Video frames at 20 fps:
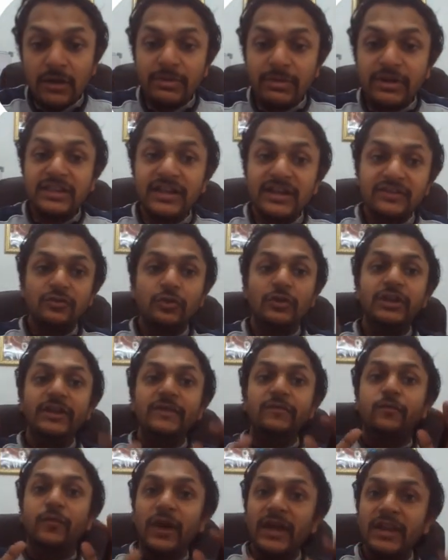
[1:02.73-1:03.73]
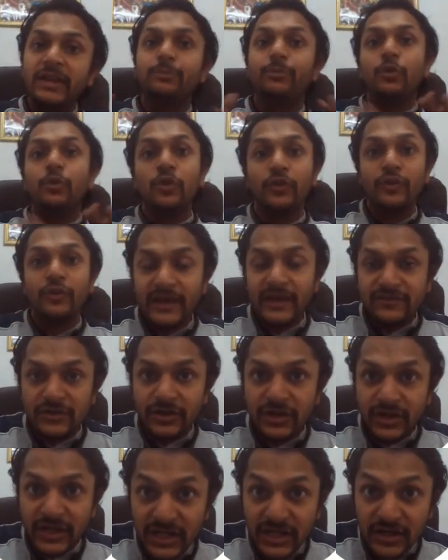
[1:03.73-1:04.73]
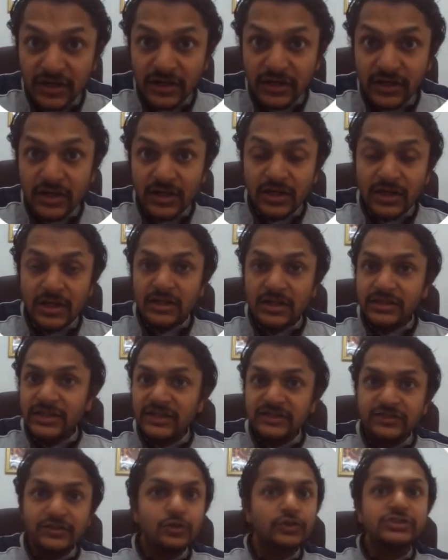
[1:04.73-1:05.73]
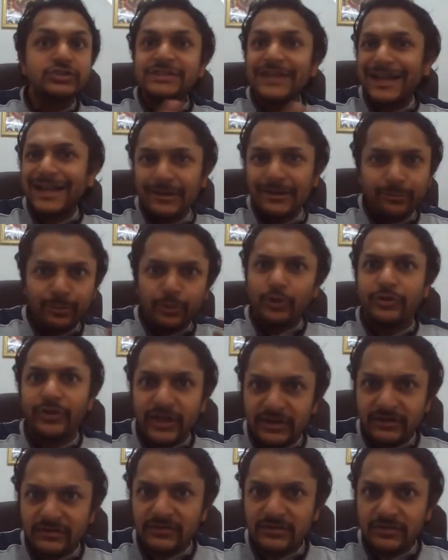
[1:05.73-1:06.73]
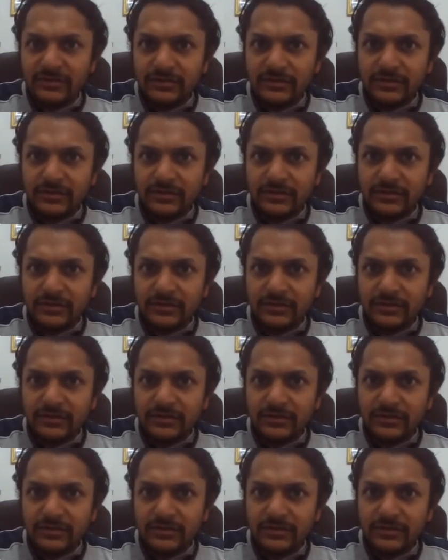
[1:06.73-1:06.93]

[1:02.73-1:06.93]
But there is only one polarizer here, there is no second polarizer.